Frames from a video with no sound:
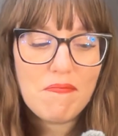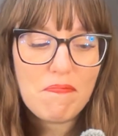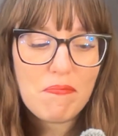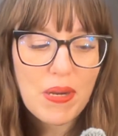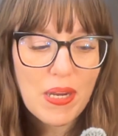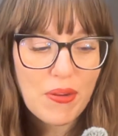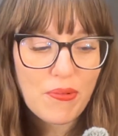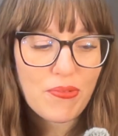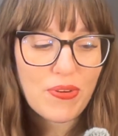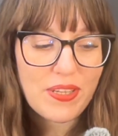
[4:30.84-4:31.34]

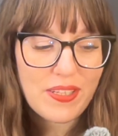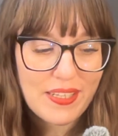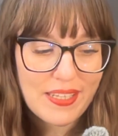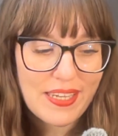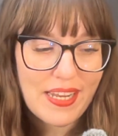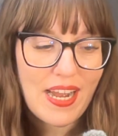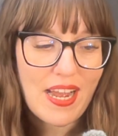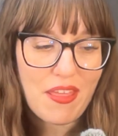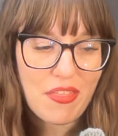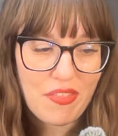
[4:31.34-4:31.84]
But
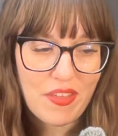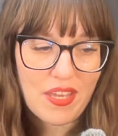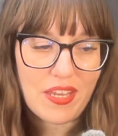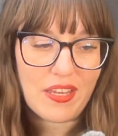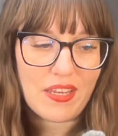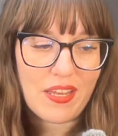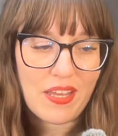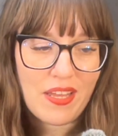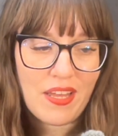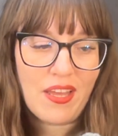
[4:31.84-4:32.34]
really, I
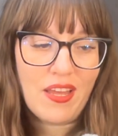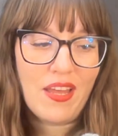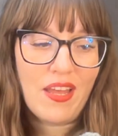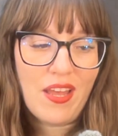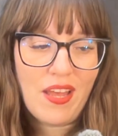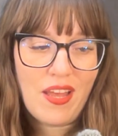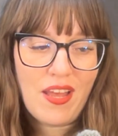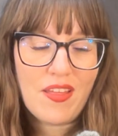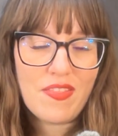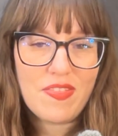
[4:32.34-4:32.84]
think
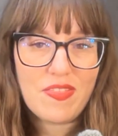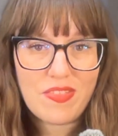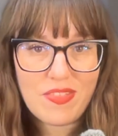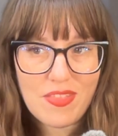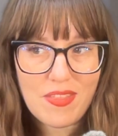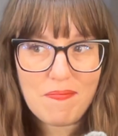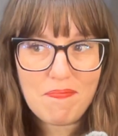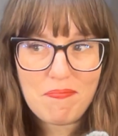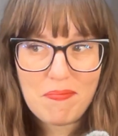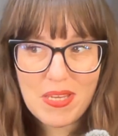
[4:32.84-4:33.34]

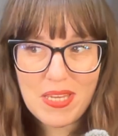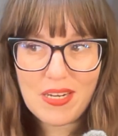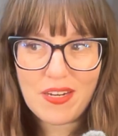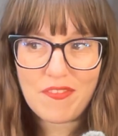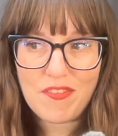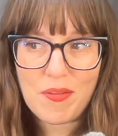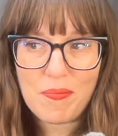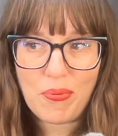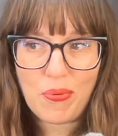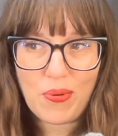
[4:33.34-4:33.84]
the meat
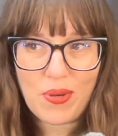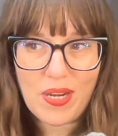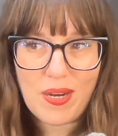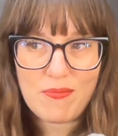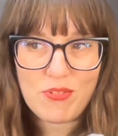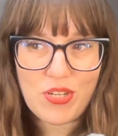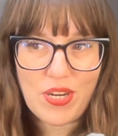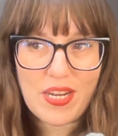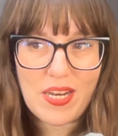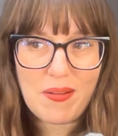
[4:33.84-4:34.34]
of the point
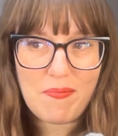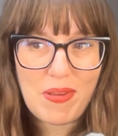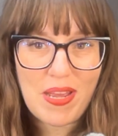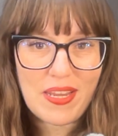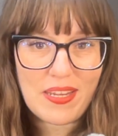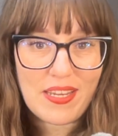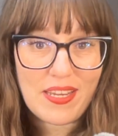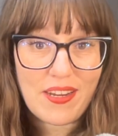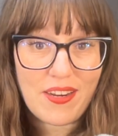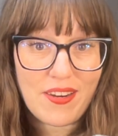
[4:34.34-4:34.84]
I'm trying to
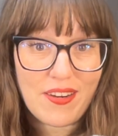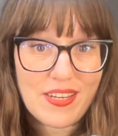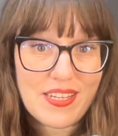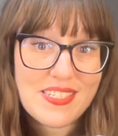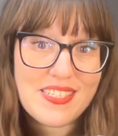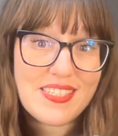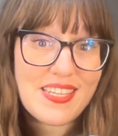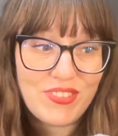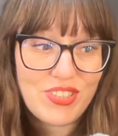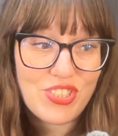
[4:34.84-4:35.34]
make here
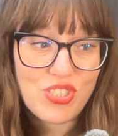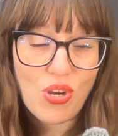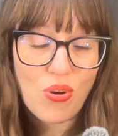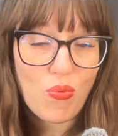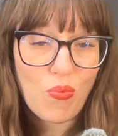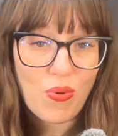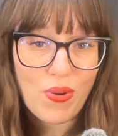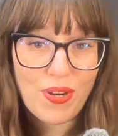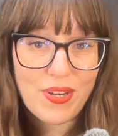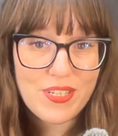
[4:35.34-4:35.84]
is
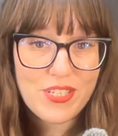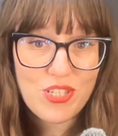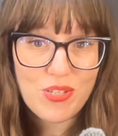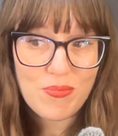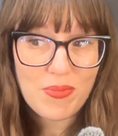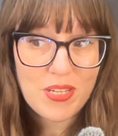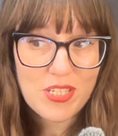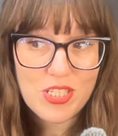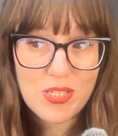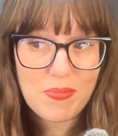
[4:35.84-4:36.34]
don't worry
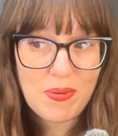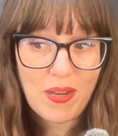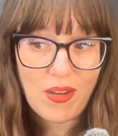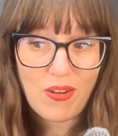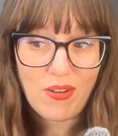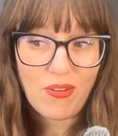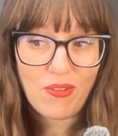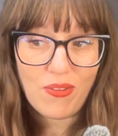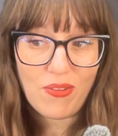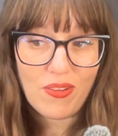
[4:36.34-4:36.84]
too much
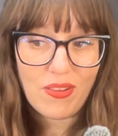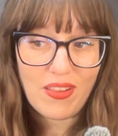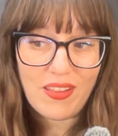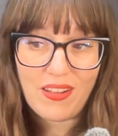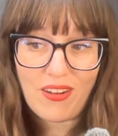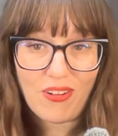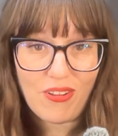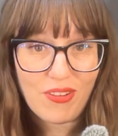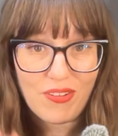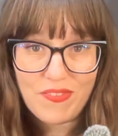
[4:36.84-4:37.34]
about
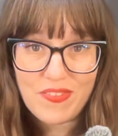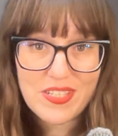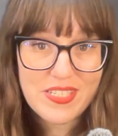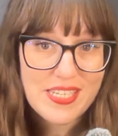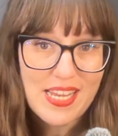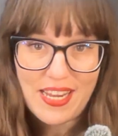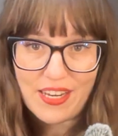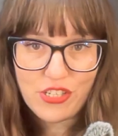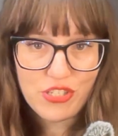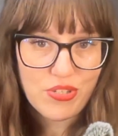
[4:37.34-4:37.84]
all of
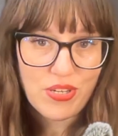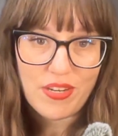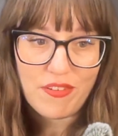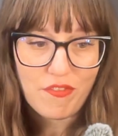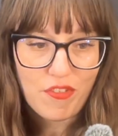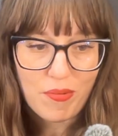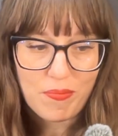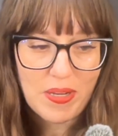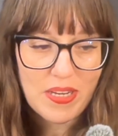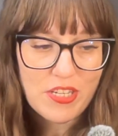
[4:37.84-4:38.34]
this extra
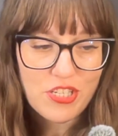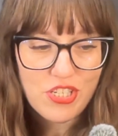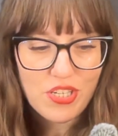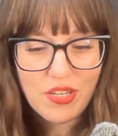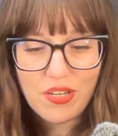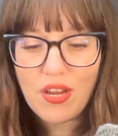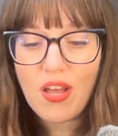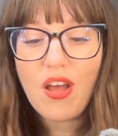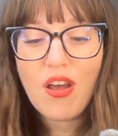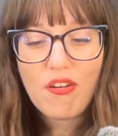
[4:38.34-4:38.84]

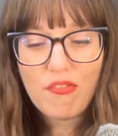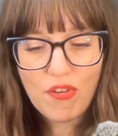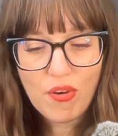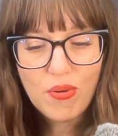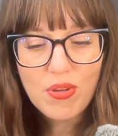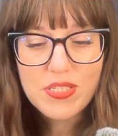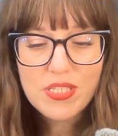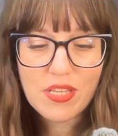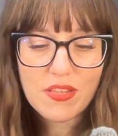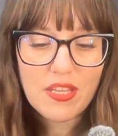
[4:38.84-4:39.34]
information.
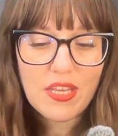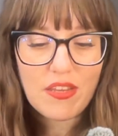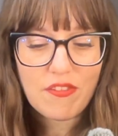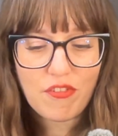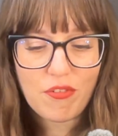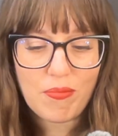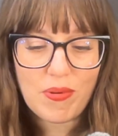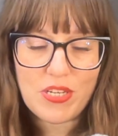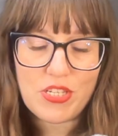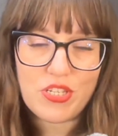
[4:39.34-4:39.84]
Focus on the
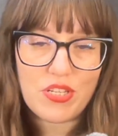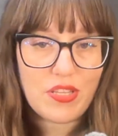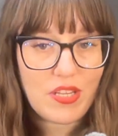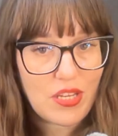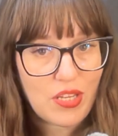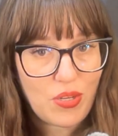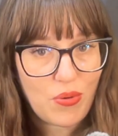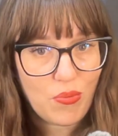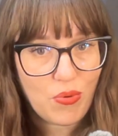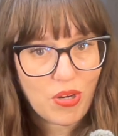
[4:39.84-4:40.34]
information
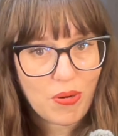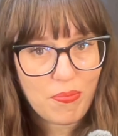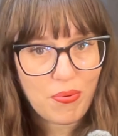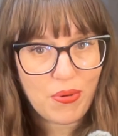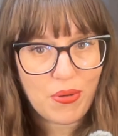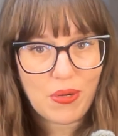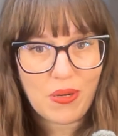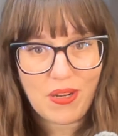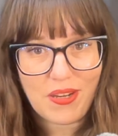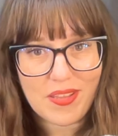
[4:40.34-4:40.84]
that you want to
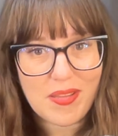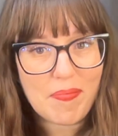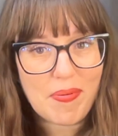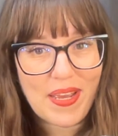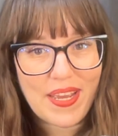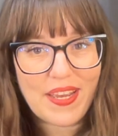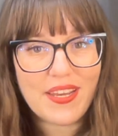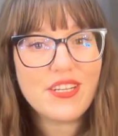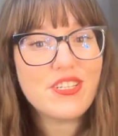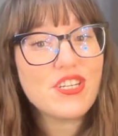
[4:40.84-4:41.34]
put on the
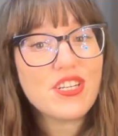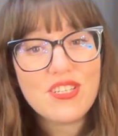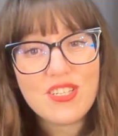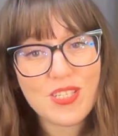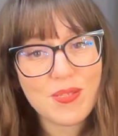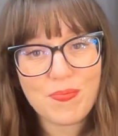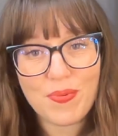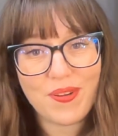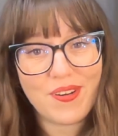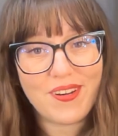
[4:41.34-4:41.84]
page and
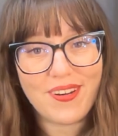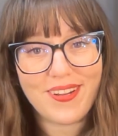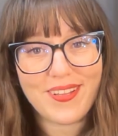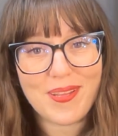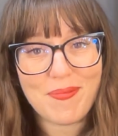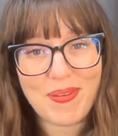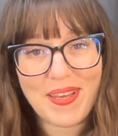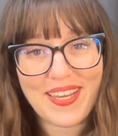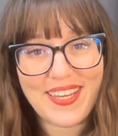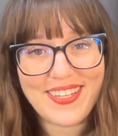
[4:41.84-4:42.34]
just put it
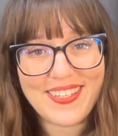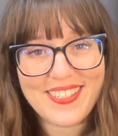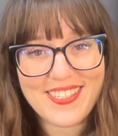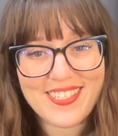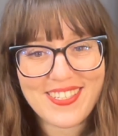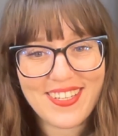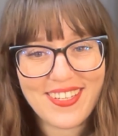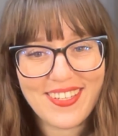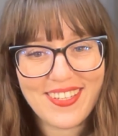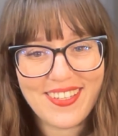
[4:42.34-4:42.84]
on the
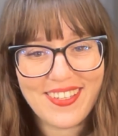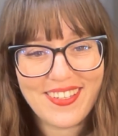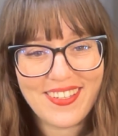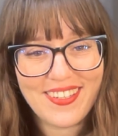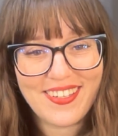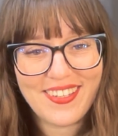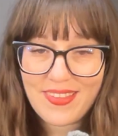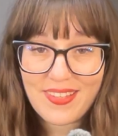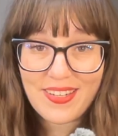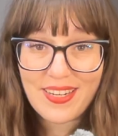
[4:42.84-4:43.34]
page.
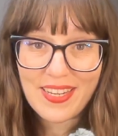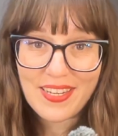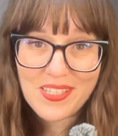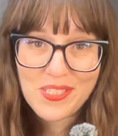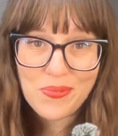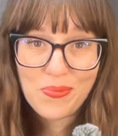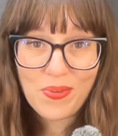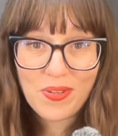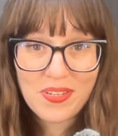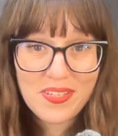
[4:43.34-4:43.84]
The
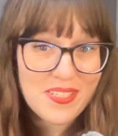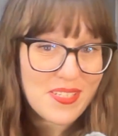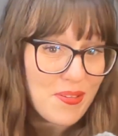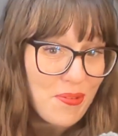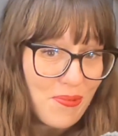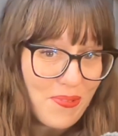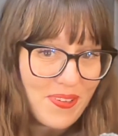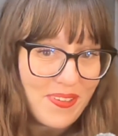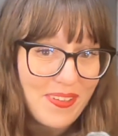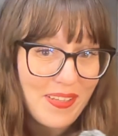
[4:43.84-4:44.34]
next one is
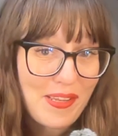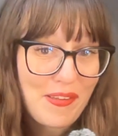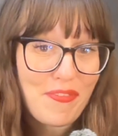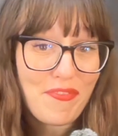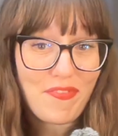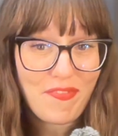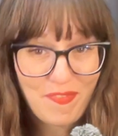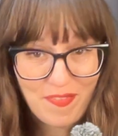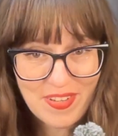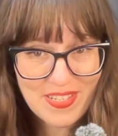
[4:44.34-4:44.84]
a really
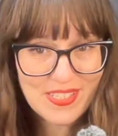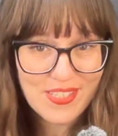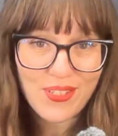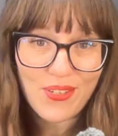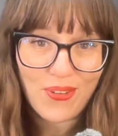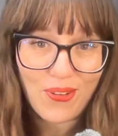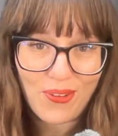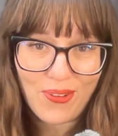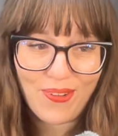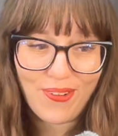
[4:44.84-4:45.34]

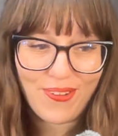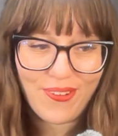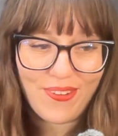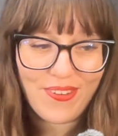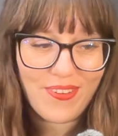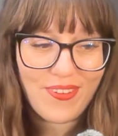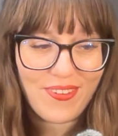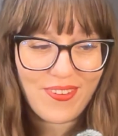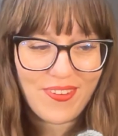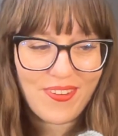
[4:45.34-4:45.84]
physical